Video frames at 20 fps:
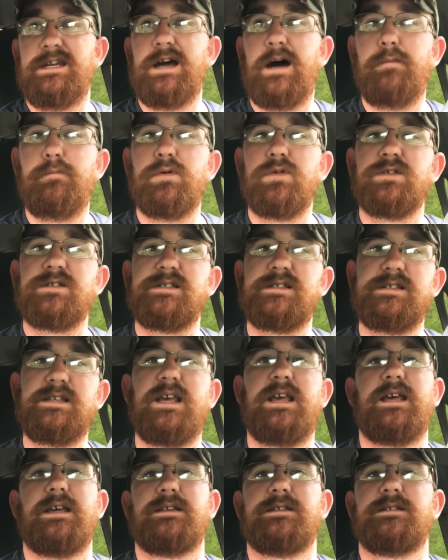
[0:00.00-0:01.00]
Number
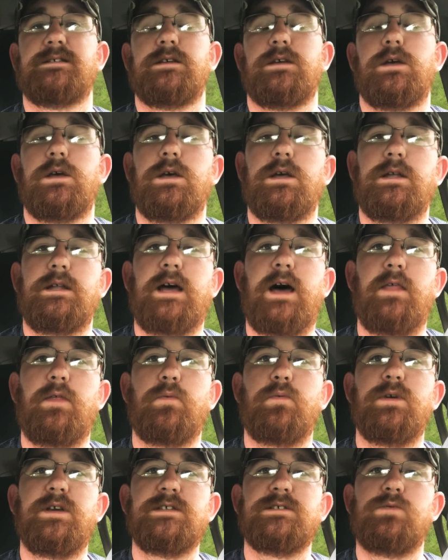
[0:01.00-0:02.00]
six. Now,
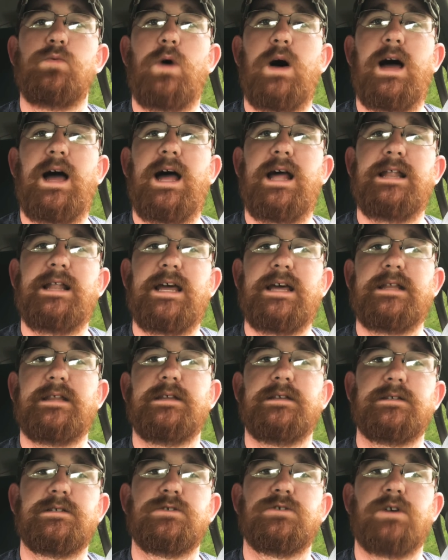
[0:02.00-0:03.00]
the reason why I like
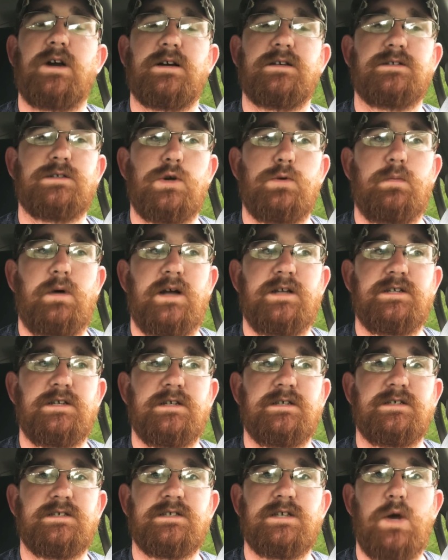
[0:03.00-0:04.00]
this truck so much,
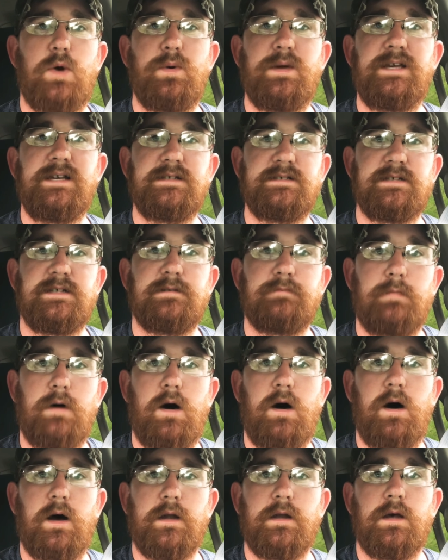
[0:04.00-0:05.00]
it's so easy to
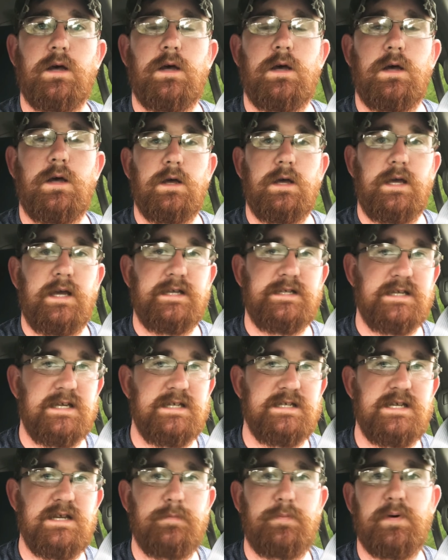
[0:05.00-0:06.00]
mod. It's
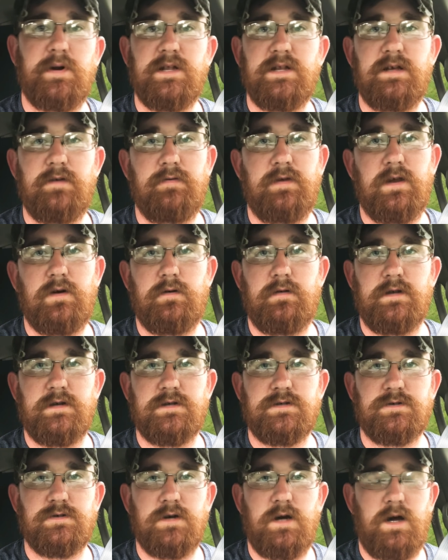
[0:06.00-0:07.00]
easy to put a lift kit on
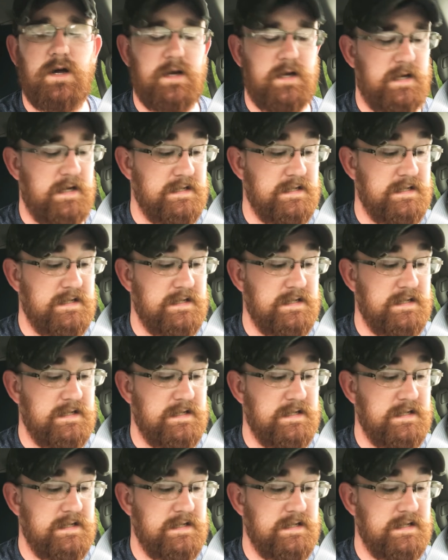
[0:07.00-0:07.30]
this truck.